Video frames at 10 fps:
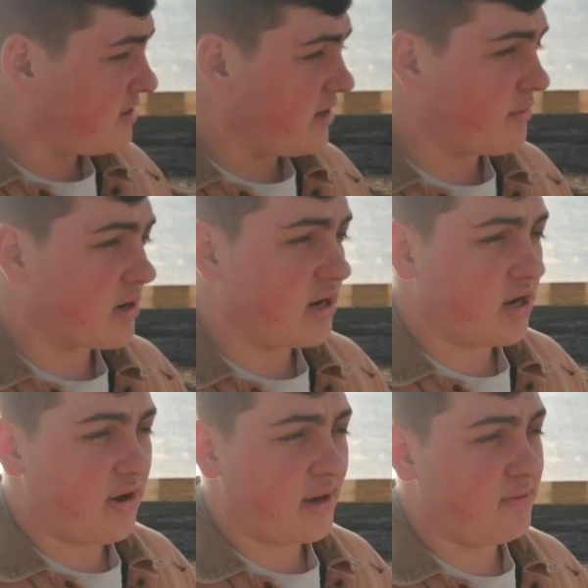then we're going to
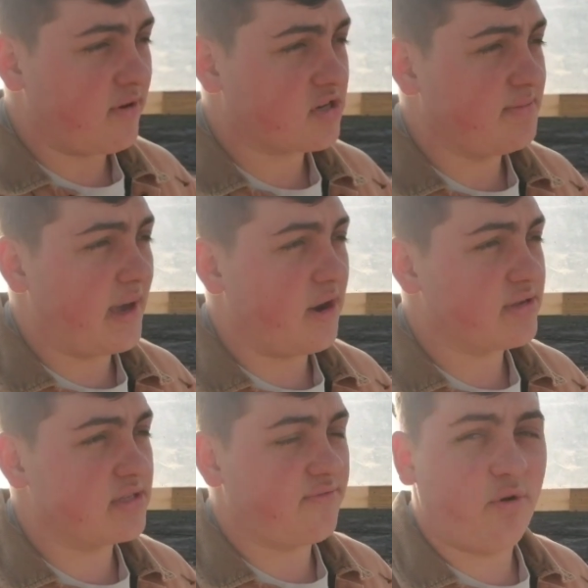go ahead and move our
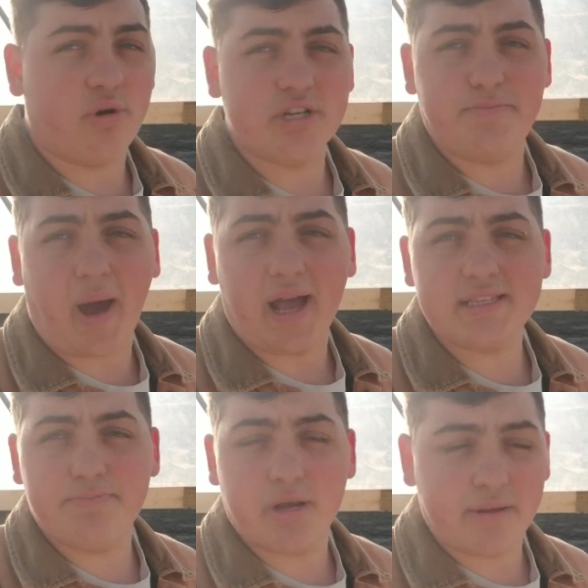tomatoes into four-inch
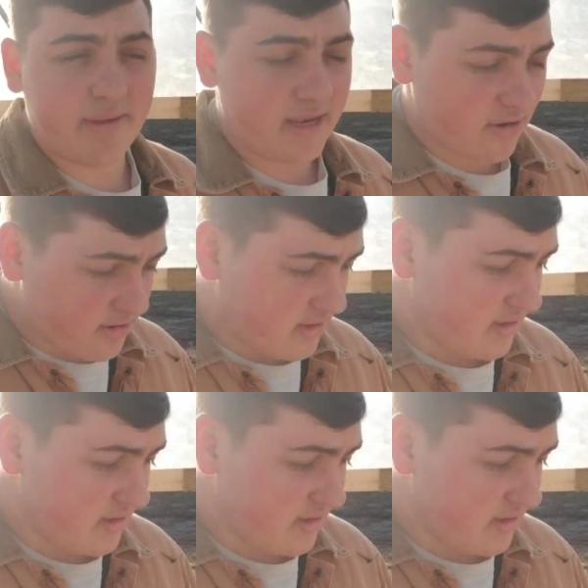pots, put them in here,